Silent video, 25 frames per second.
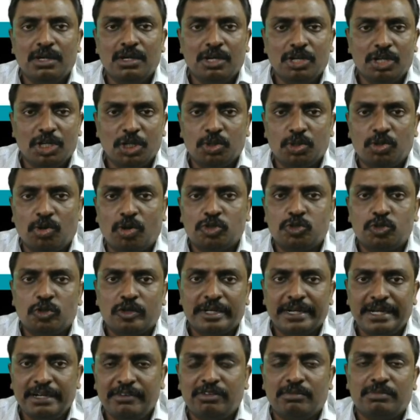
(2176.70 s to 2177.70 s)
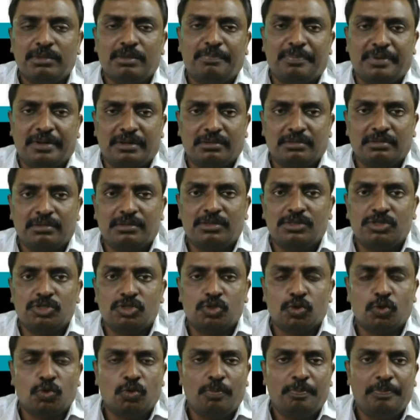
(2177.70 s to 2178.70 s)
You could also read from the pin.
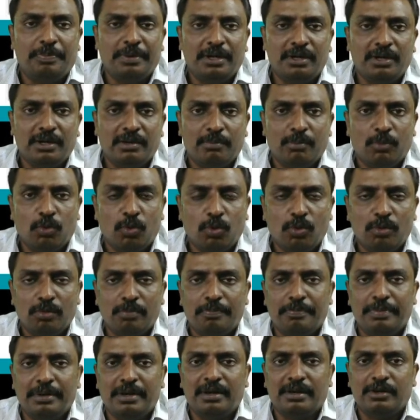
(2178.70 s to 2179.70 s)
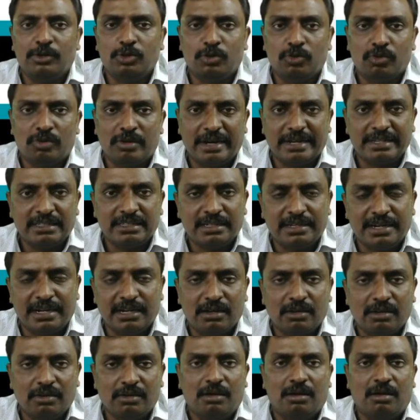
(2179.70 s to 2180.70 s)
So pin mode, pin, you could write the
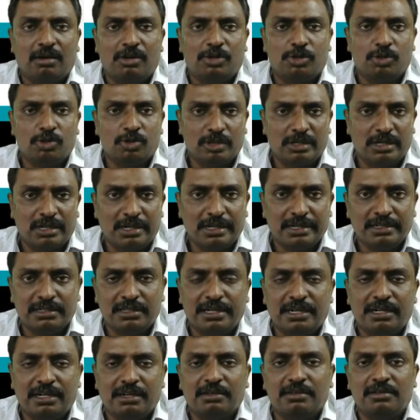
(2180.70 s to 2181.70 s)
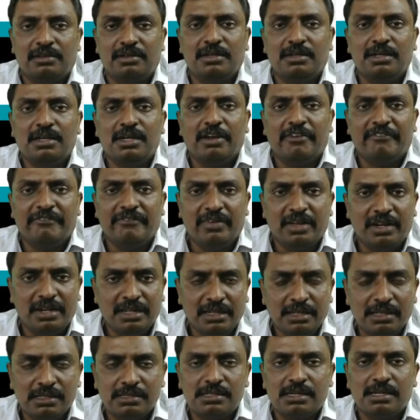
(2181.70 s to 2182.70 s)
data or you can read the data very
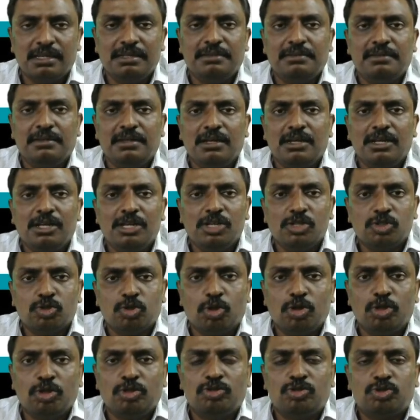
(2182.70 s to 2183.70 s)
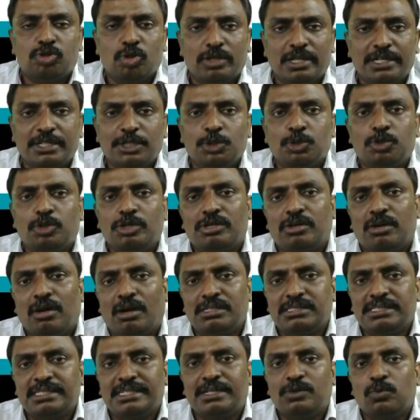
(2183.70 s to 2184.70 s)
easily. So that you could
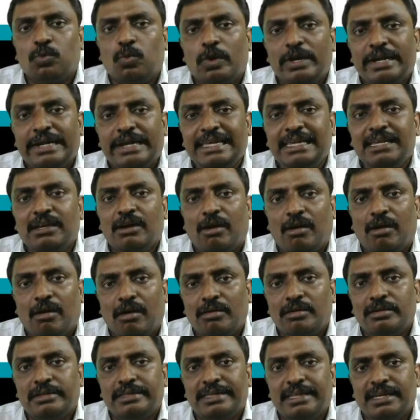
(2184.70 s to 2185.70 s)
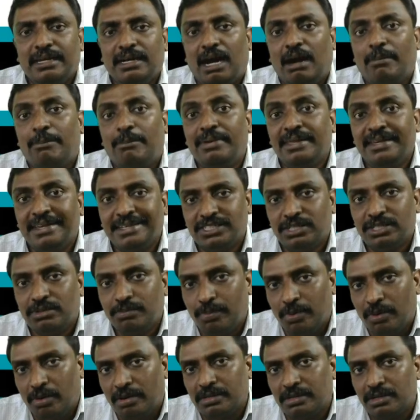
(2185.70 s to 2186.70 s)
concentrate only on the application
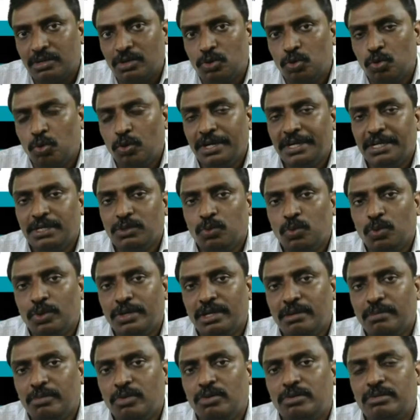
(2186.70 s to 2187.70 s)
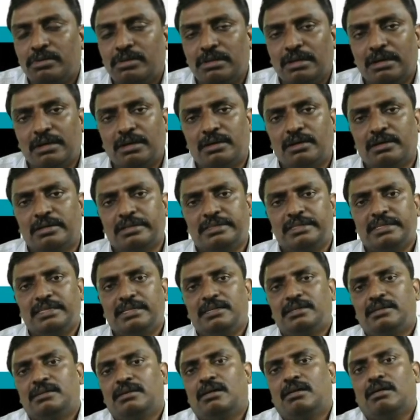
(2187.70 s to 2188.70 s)
part. No need to worry about
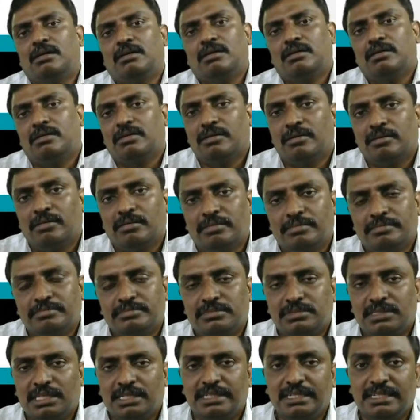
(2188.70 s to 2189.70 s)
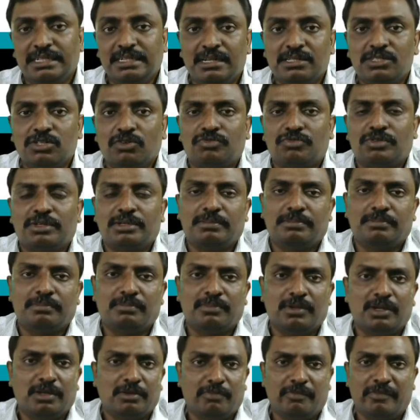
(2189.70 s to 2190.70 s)
the details of the.
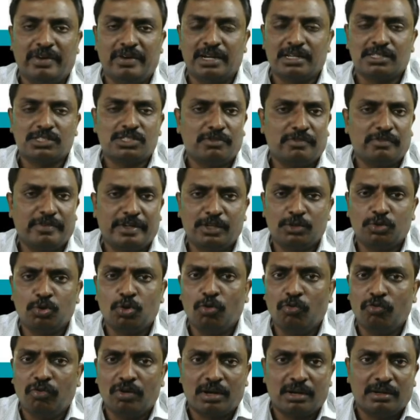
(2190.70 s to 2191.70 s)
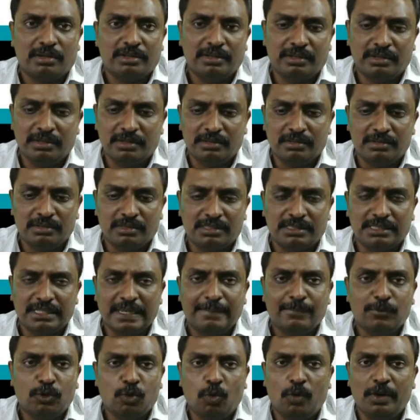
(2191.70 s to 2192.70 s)
Whereas when you go for a
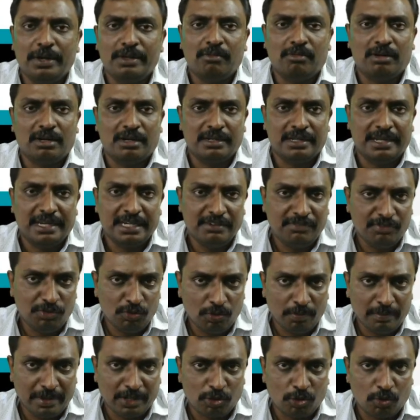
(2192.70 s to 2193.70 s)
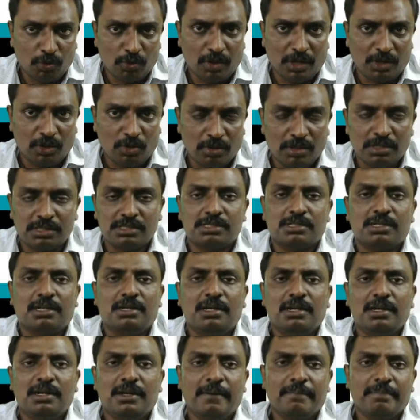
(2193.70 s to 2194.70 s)
same coding on an 8051 microcontrollers,
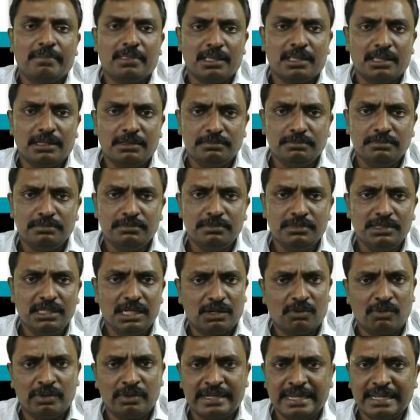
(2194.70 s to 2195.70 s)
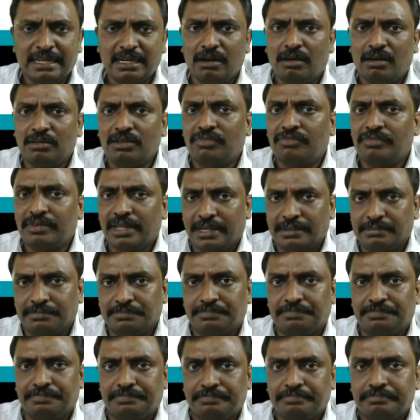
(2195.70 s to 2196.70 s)
it will take a lot of
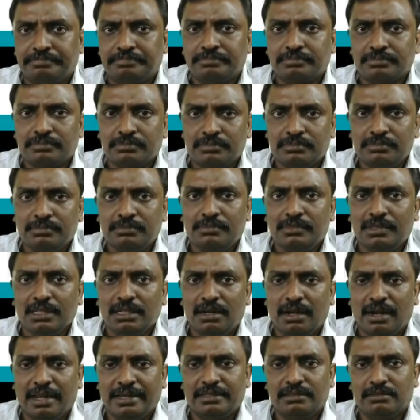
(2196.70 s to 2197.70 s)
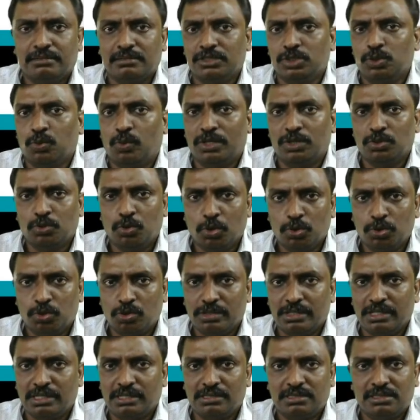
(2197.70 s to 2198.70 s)
time. Like you want to go through
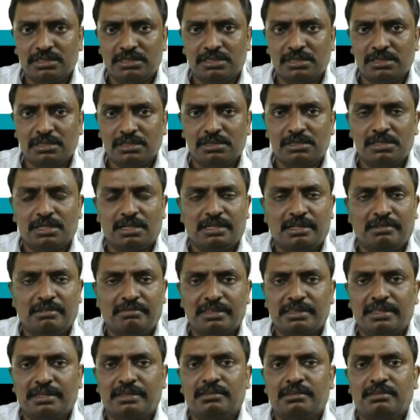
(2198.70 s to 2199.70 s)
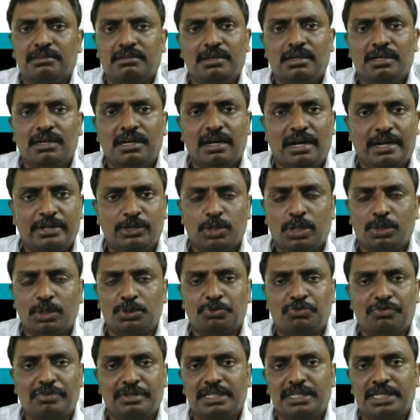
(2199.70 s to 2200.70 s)
the registers and everything, and you have to
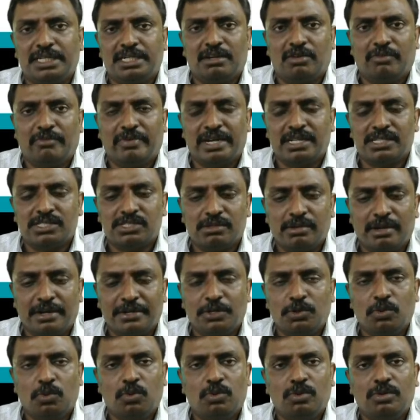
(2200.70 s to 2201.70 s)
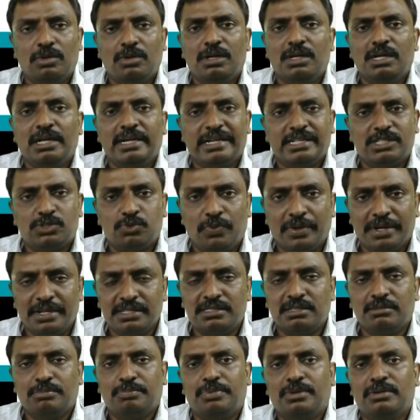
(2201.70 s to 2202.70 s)
feed the data. Whereas in Arduino, it's very
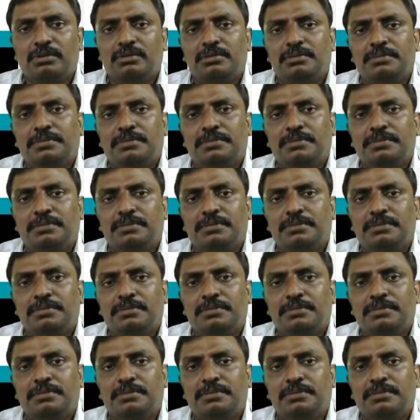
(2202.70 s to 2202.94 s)
simple.